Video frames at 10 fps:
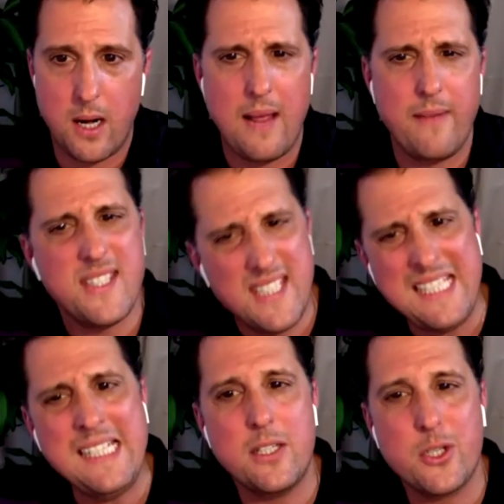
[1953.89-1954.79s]
And I've
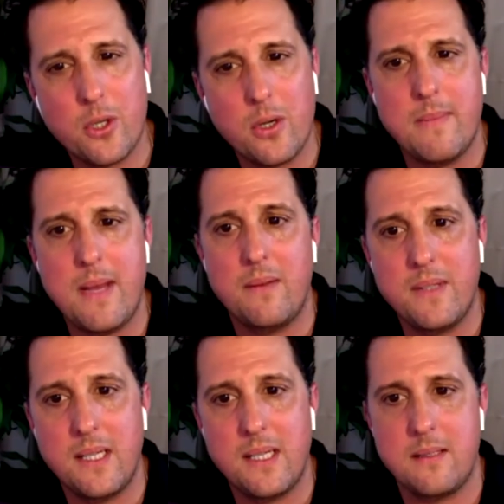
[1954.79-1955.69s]
seen a certain amount of
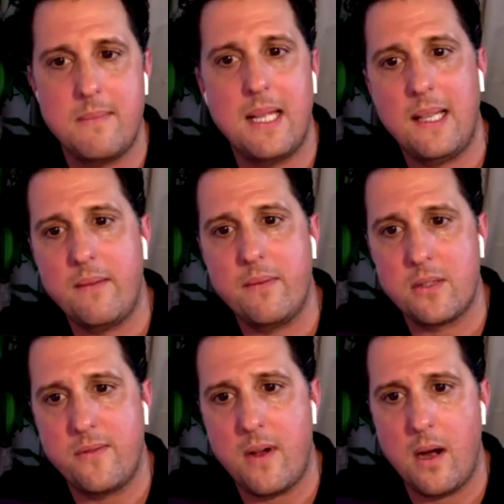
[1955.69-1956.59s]
things in my life thus
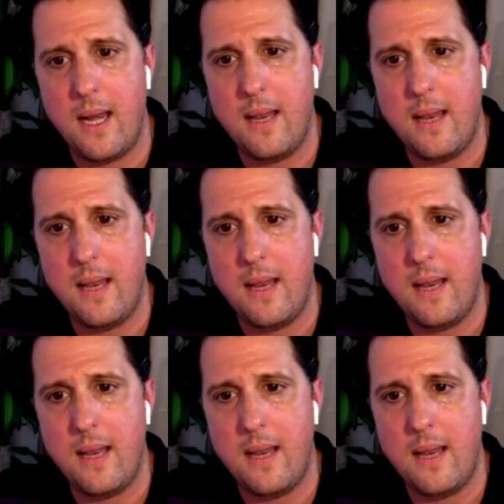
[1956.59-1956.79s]
far.